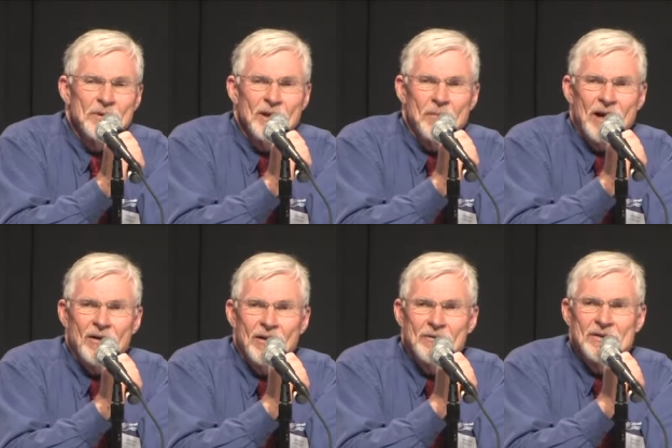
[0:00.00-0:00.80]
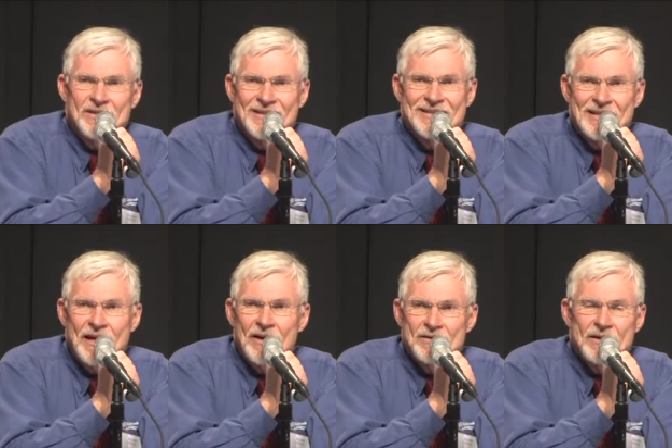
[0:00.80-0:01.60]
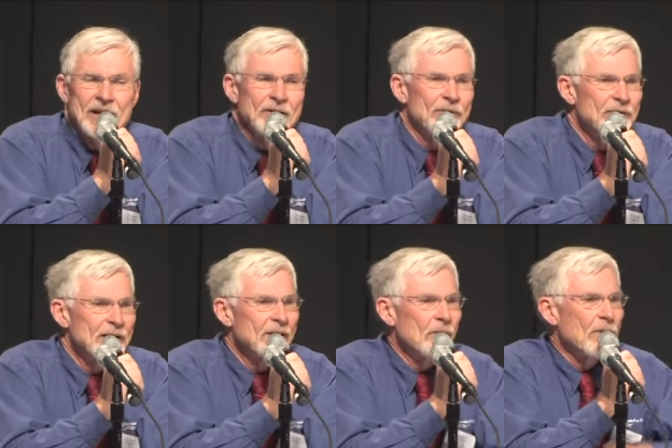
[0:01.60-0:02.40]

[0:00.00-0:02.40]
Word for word: be at about 160,000 acre feet